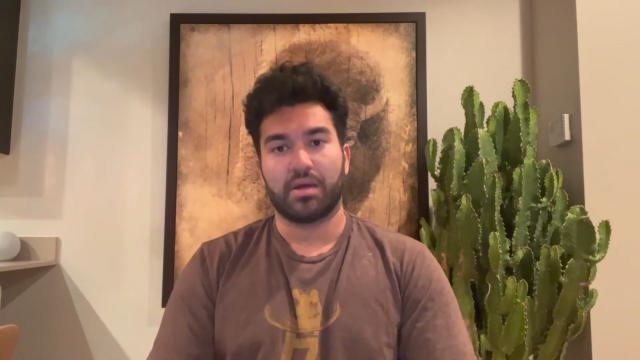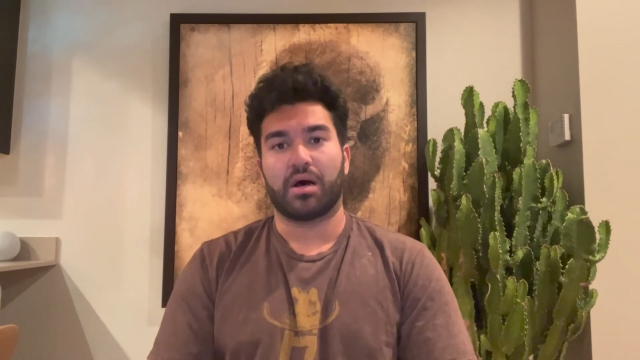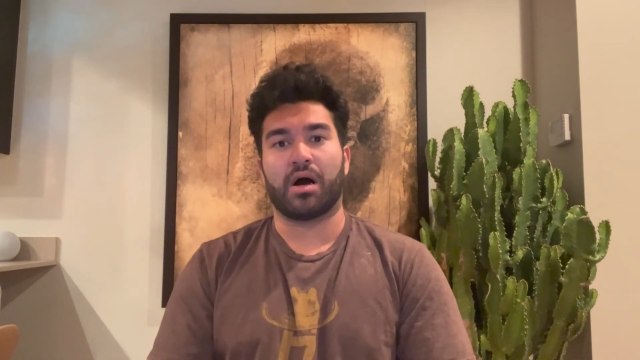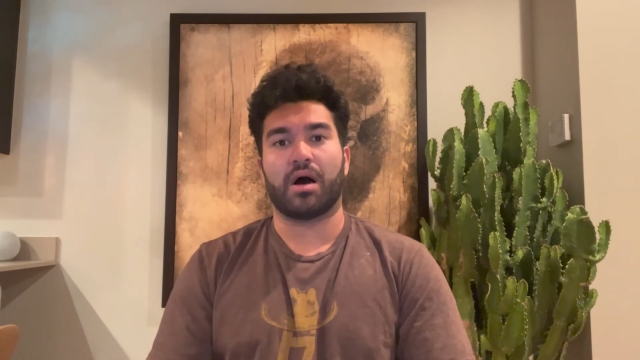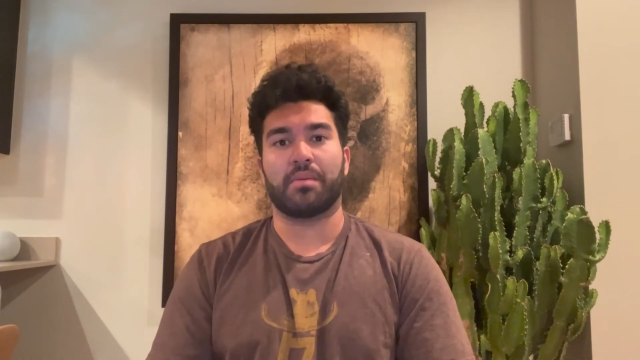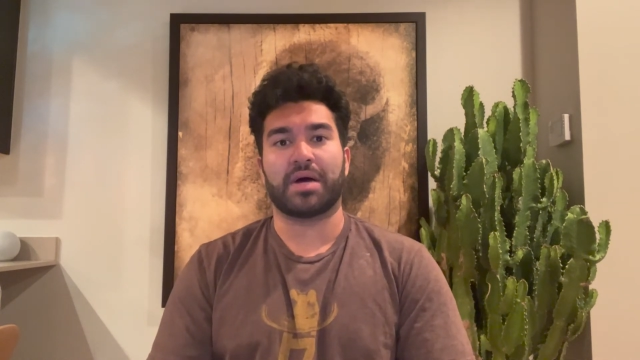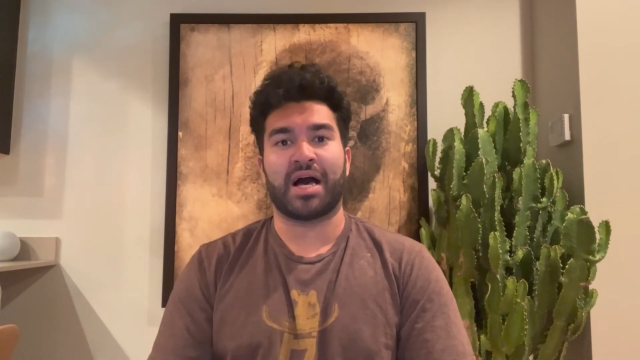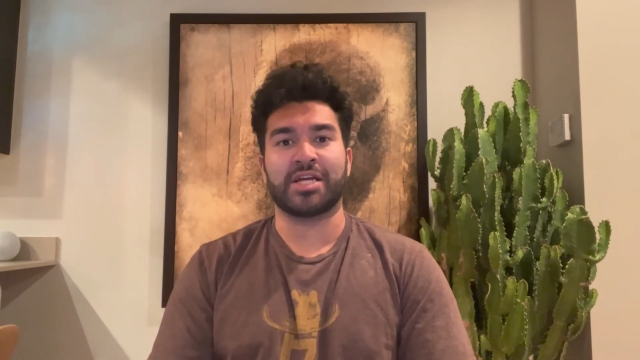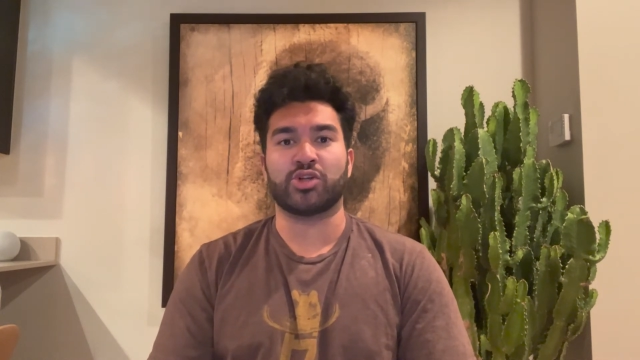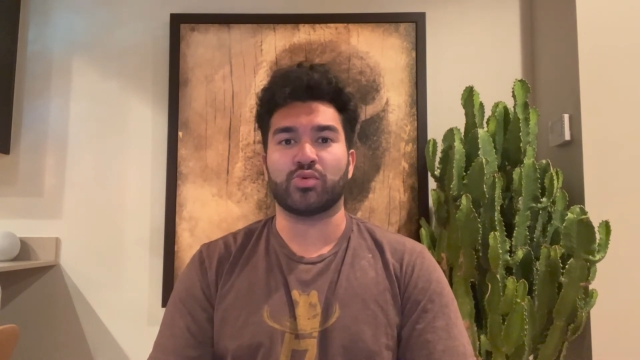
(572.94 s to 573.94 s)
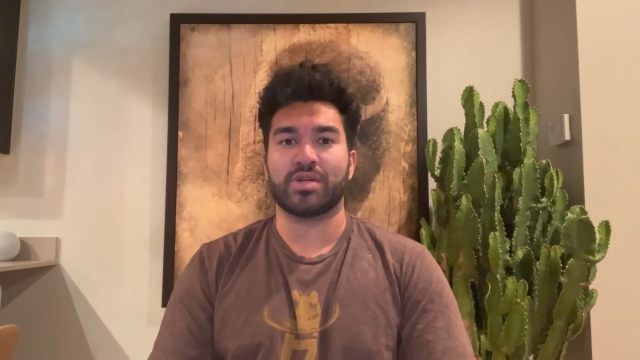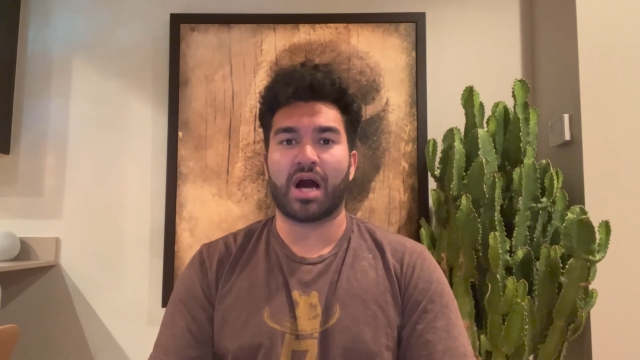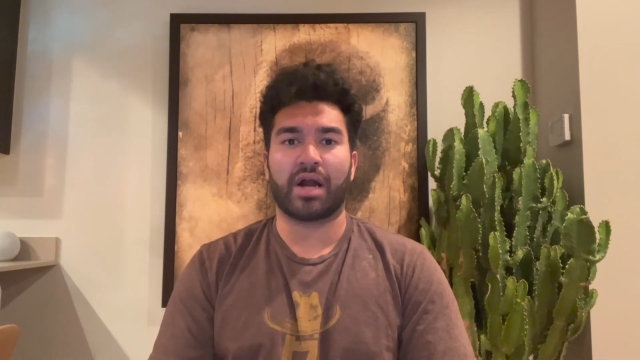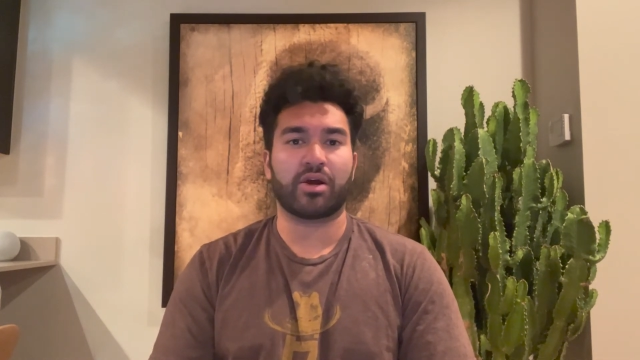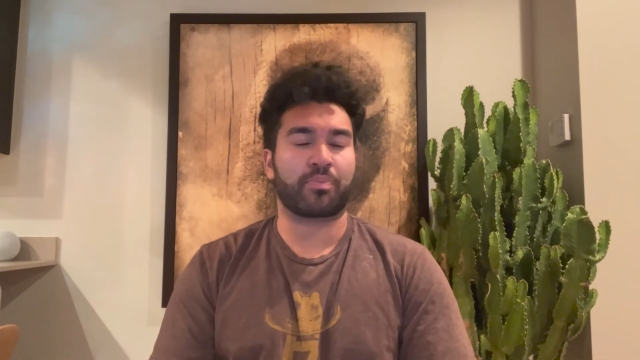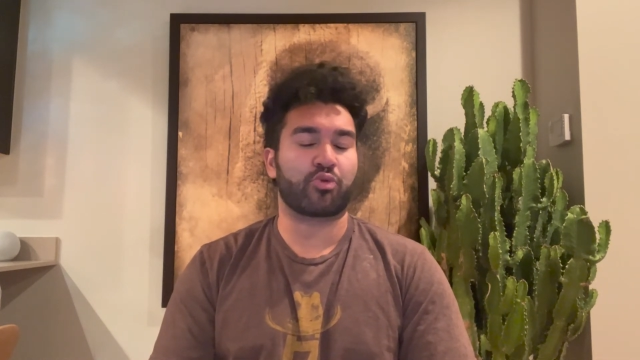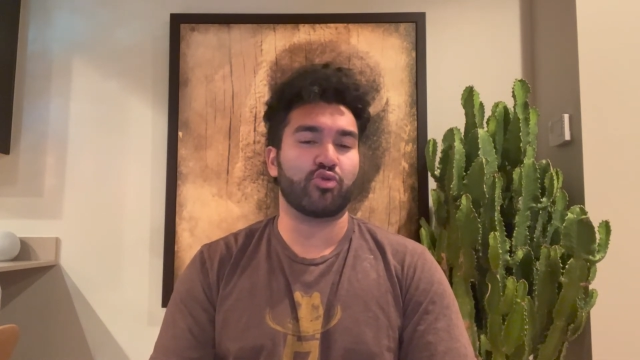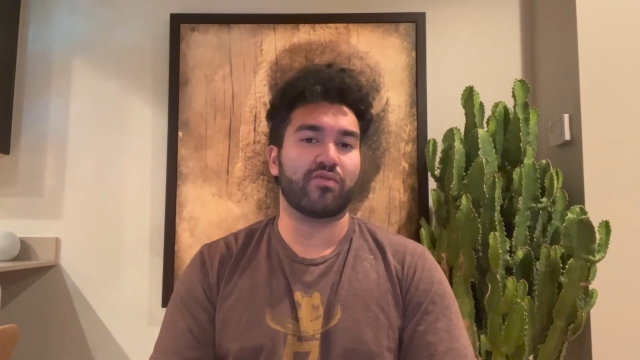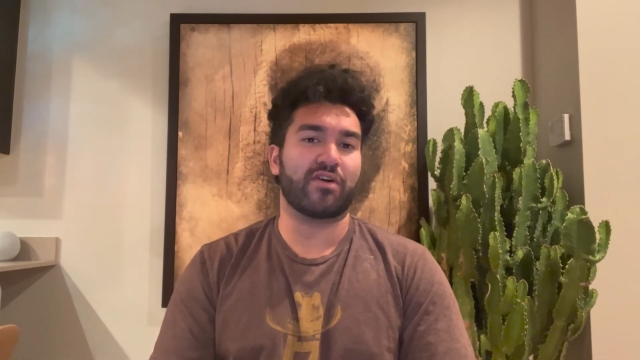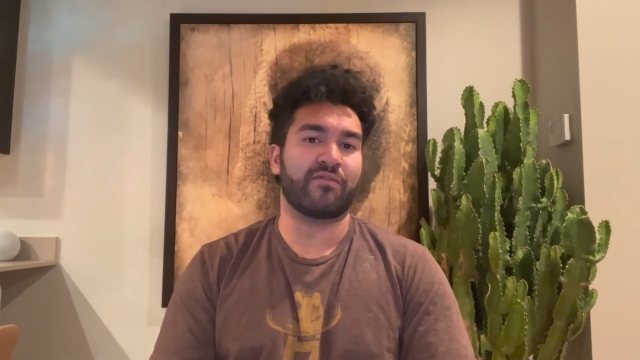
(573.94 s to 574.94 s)
I do not
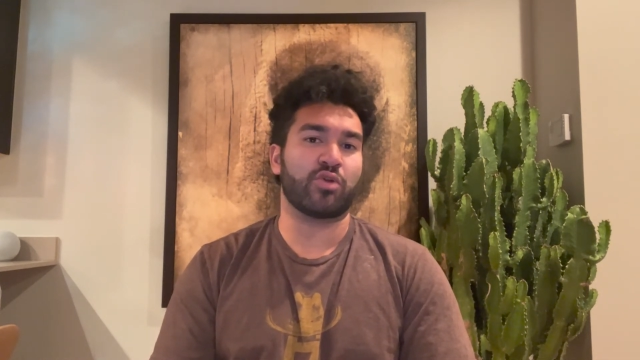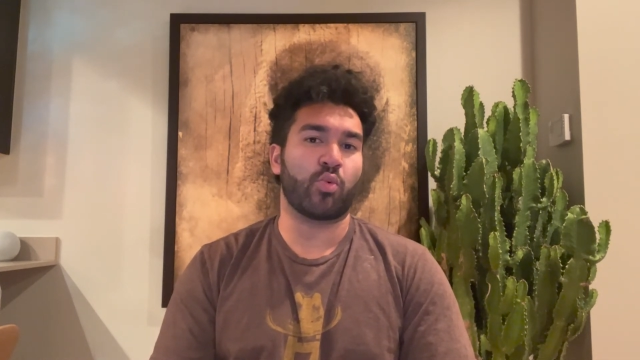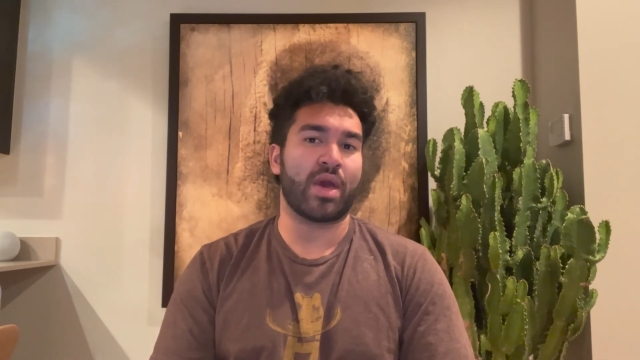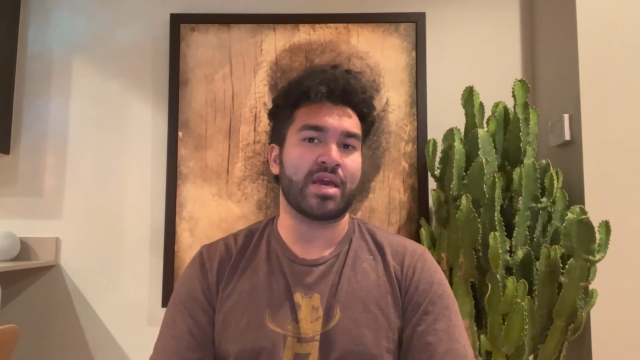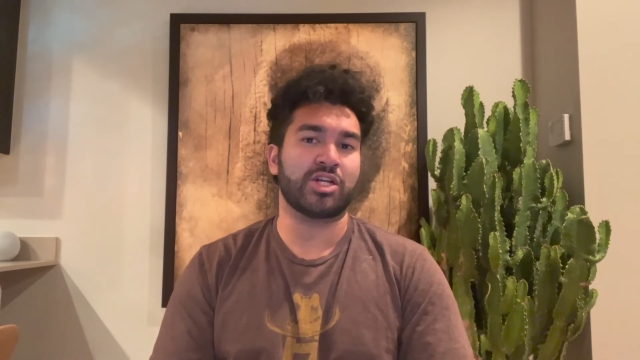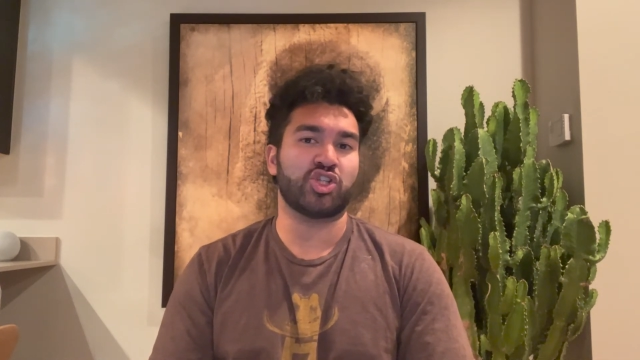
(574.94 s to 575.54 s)
approve of the way